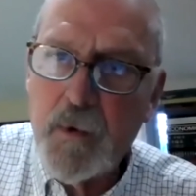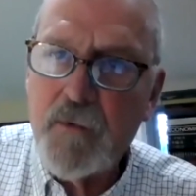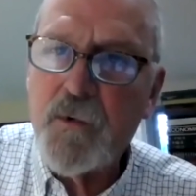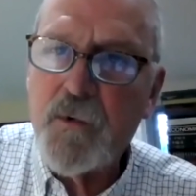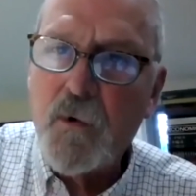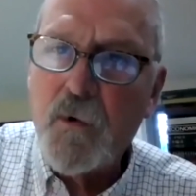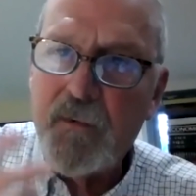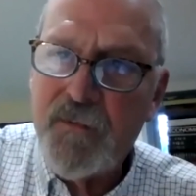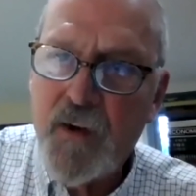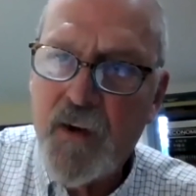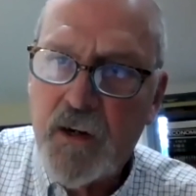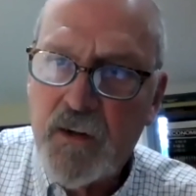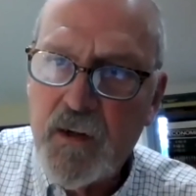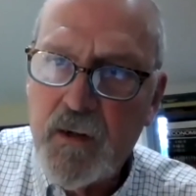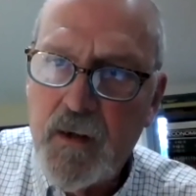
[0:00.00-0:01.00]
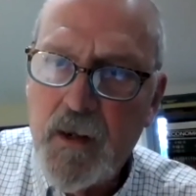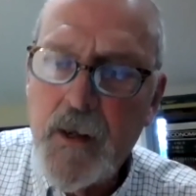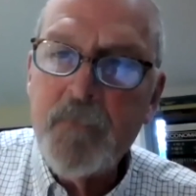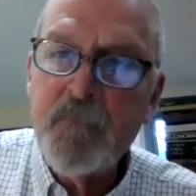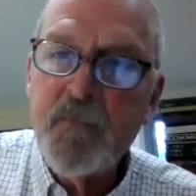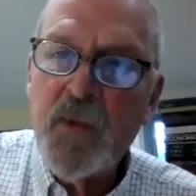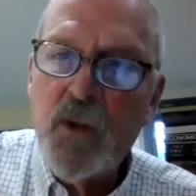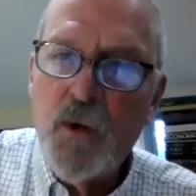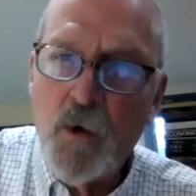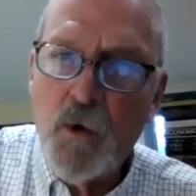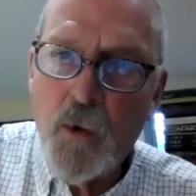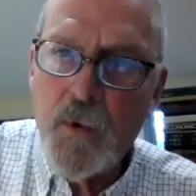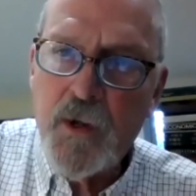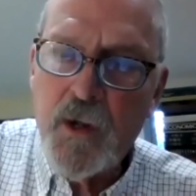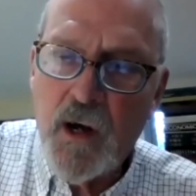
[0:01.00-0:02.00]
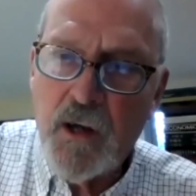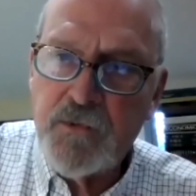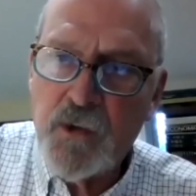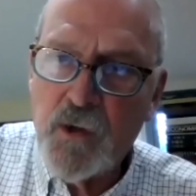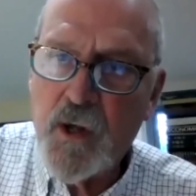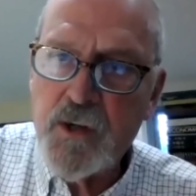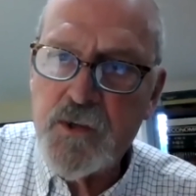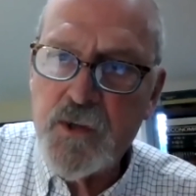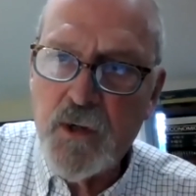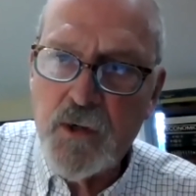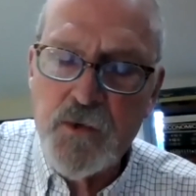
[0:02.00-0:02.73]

But if you're infected, you go into isolation